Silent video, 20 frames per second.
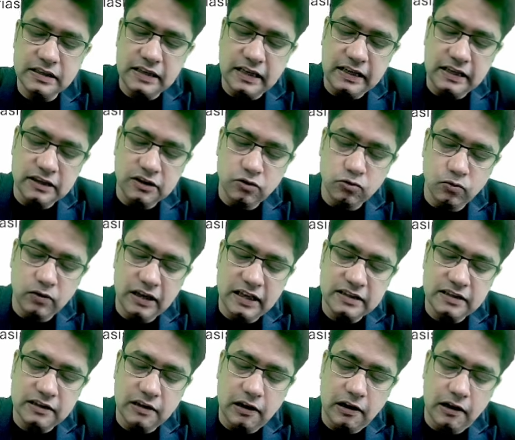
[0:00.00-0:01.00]
It is known
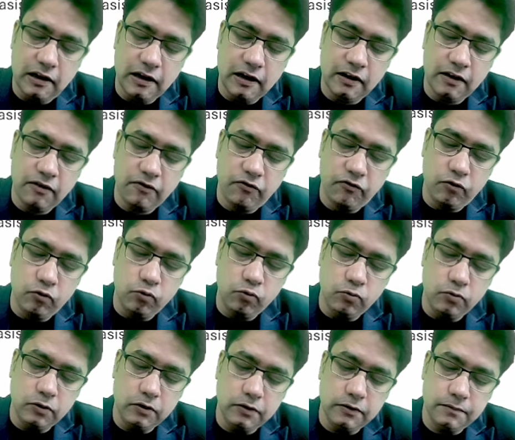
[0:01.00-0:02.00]
as lung
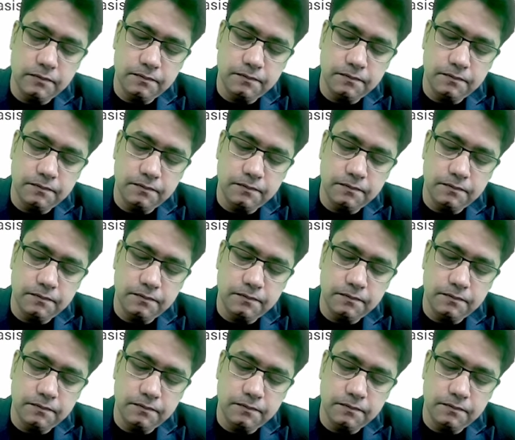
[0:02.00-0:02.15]
fluke.